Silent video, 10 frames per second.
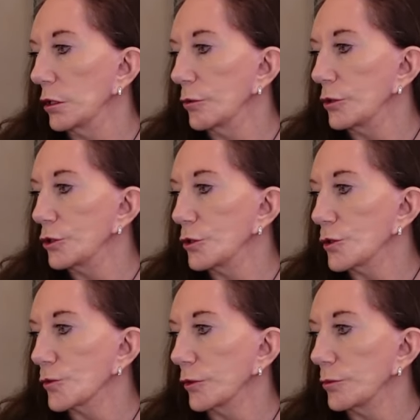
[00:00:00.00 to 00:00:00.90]

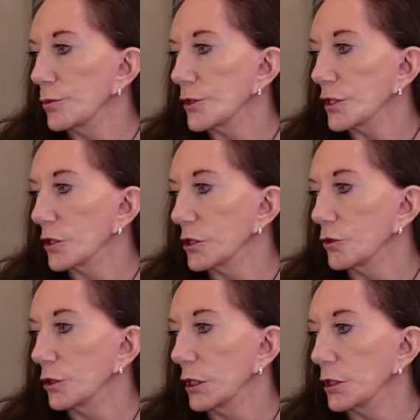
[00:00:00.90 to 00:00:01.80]
reduced from
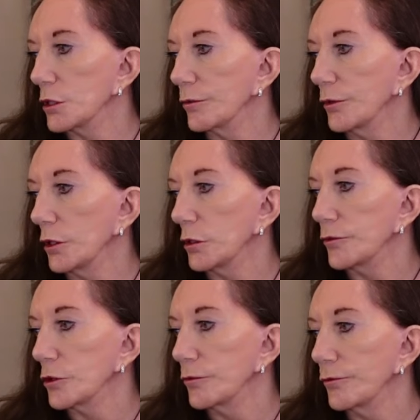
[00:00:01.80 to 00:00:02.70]
685
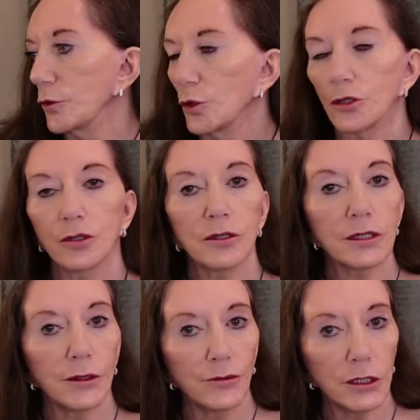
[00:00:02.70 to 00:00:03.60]
to
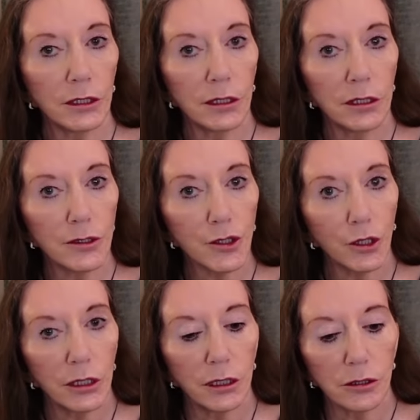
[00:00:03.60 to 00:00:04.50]
479
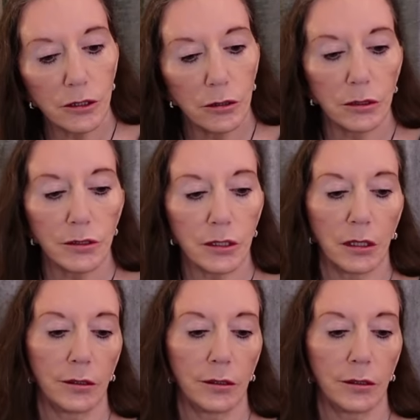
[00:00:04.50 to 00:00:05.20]
Australian dollars.